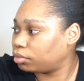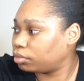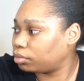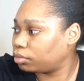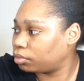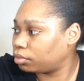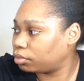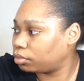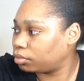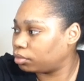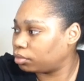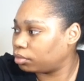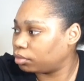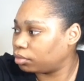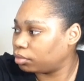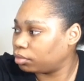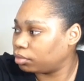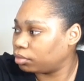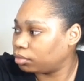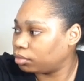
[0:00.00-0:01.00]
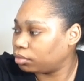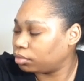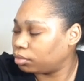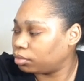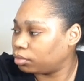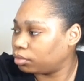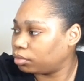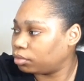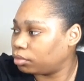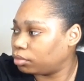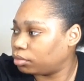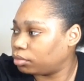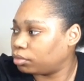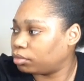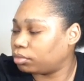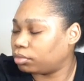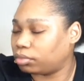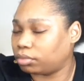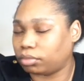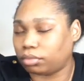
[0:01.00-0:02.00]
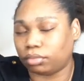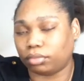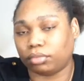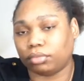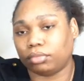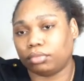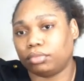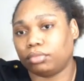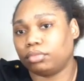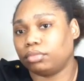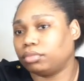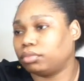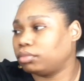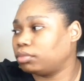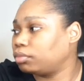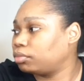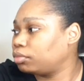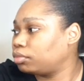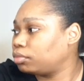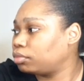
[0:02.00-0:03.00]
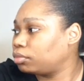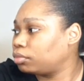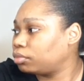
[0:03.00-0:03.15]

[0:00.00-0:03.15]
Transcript: No words are spoken by the person on screen.